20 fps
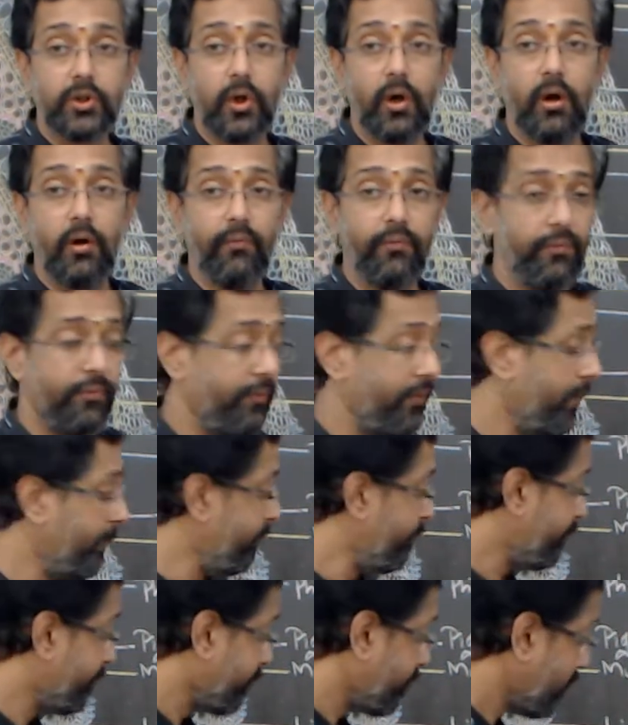
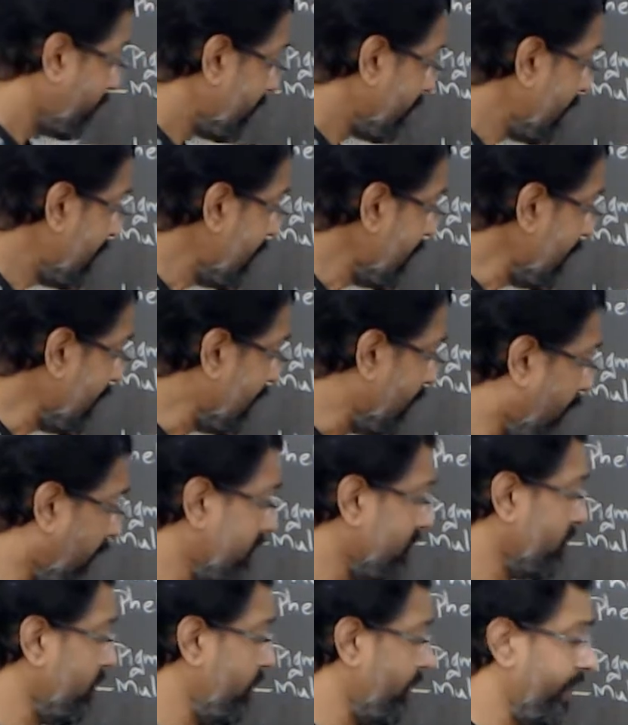of
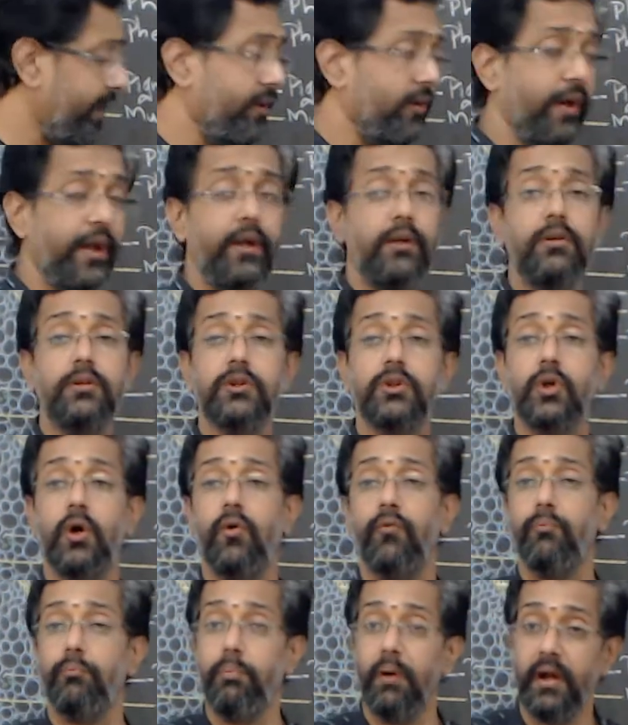concentric rings
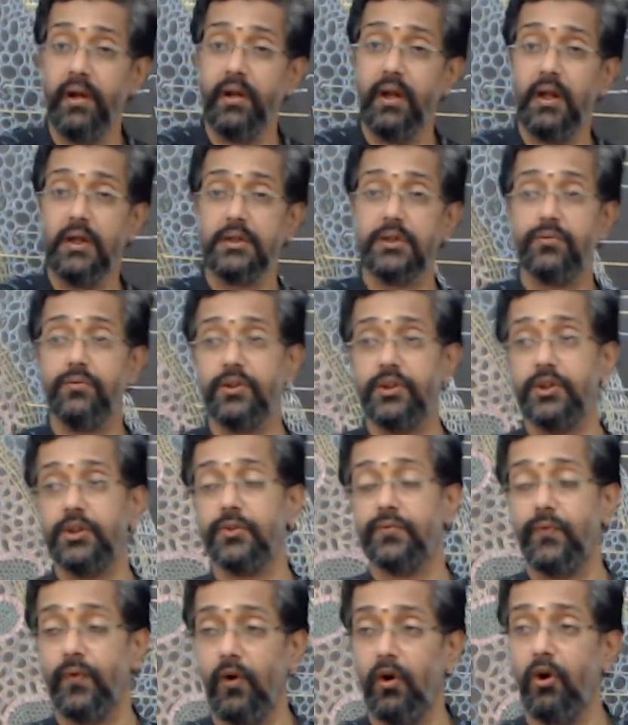of bundles which
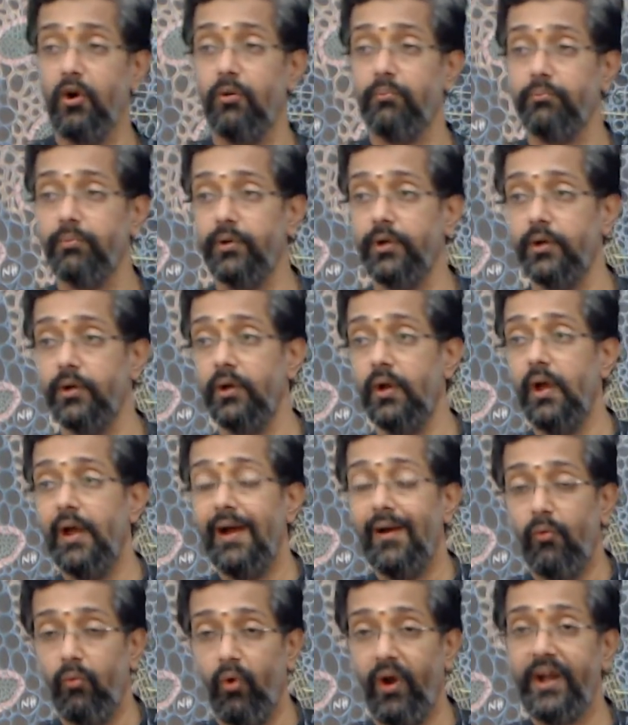is formed.
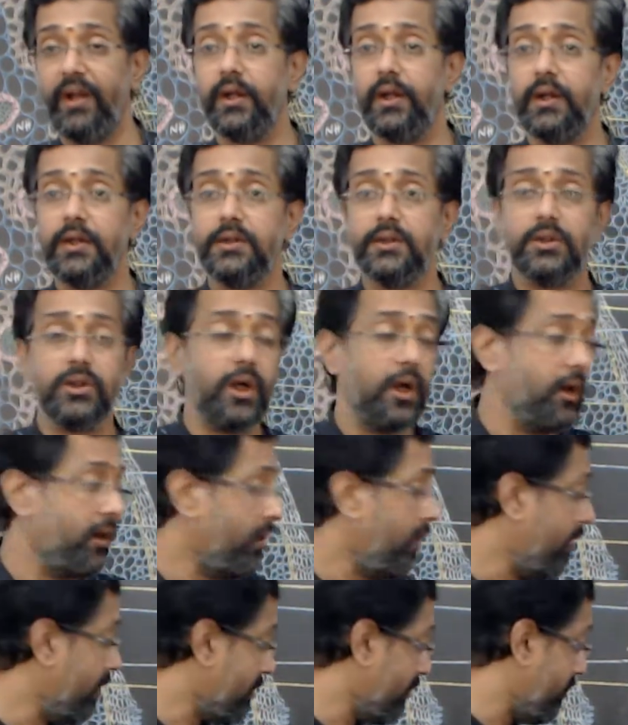Why these
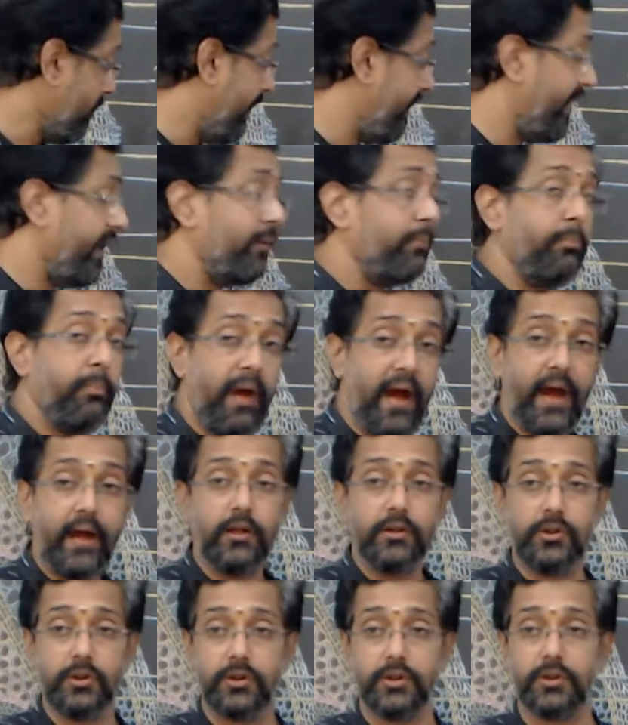alternating
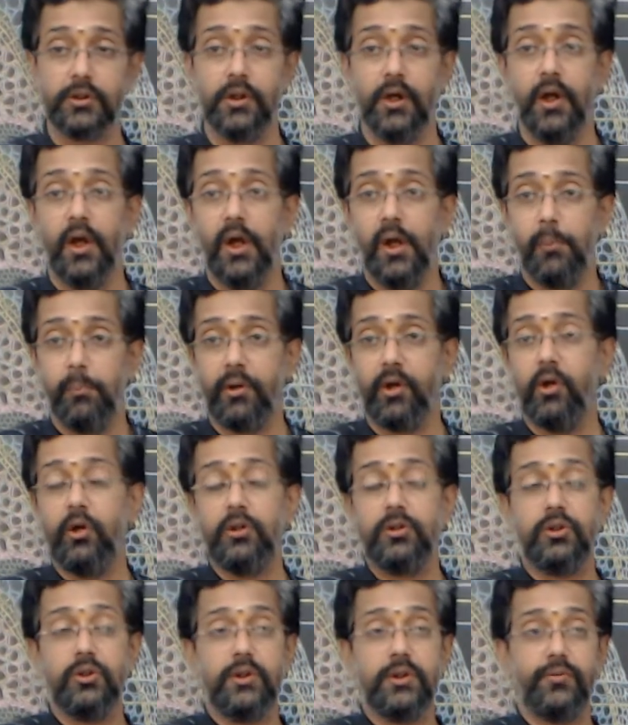bands?
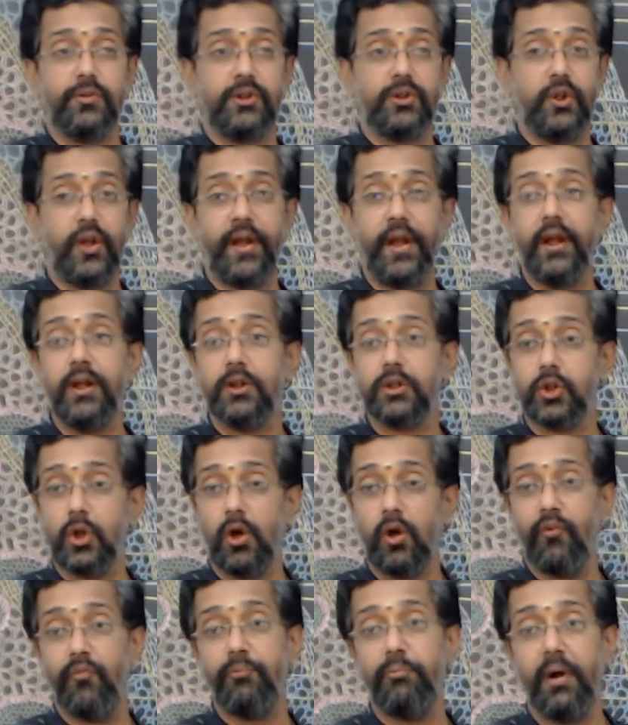Because the second
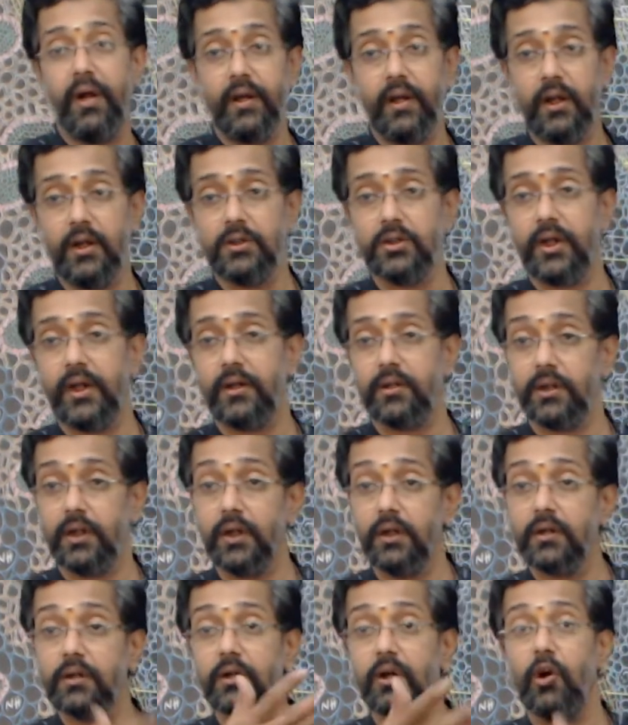row of bundles and
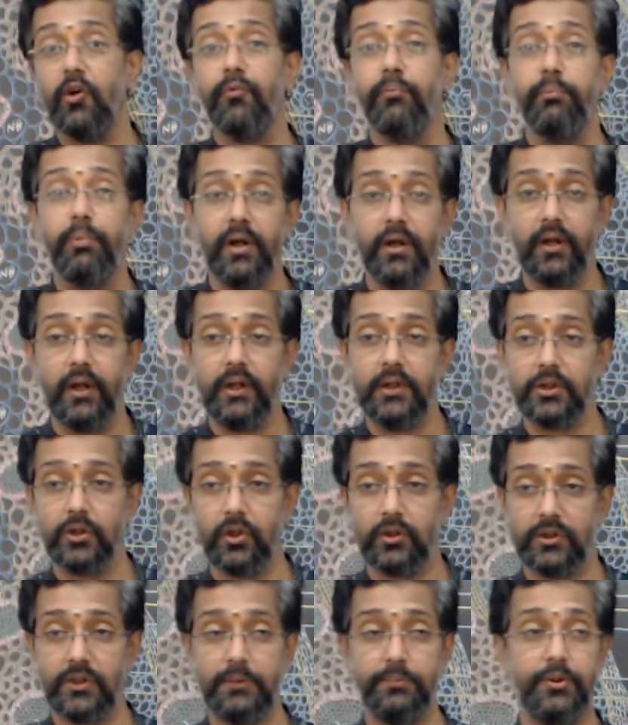third row of bundles
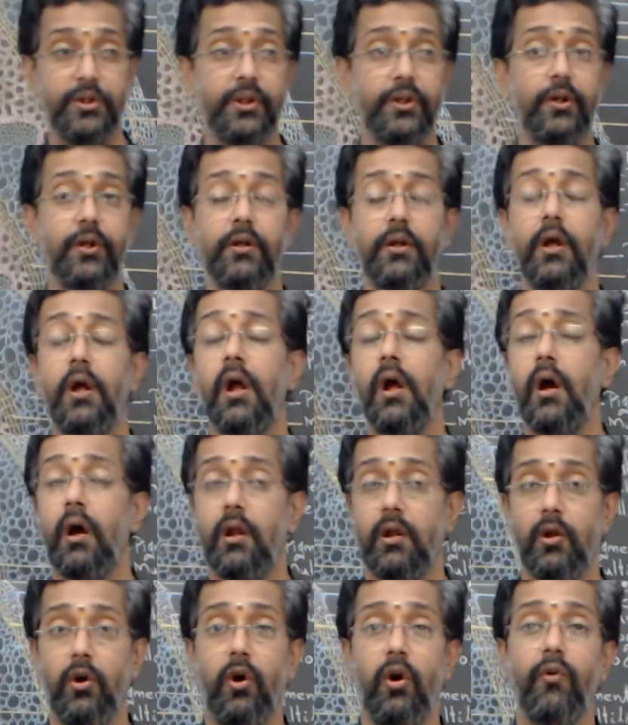or subsequent
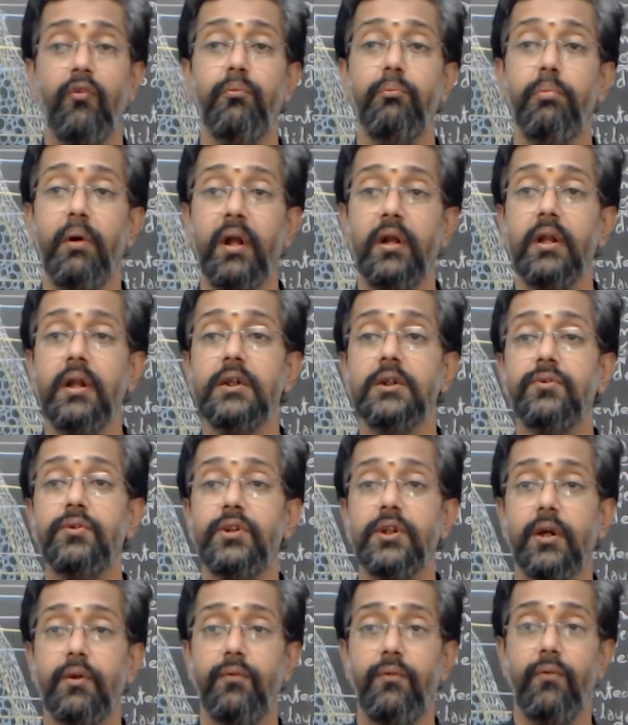row of bundles
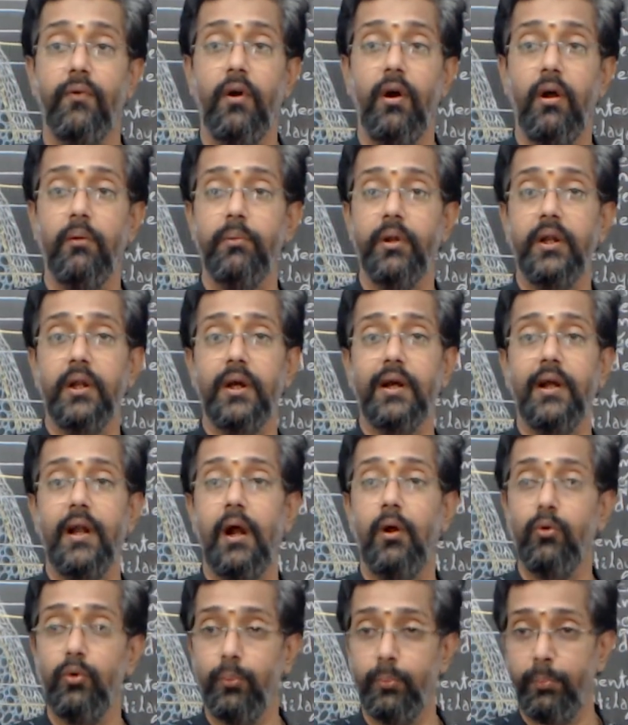which are formed in the
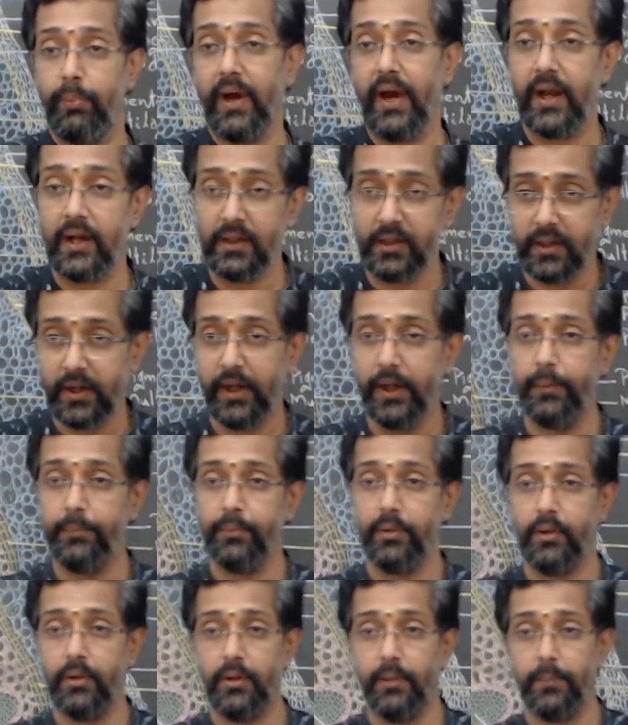ground parenchyma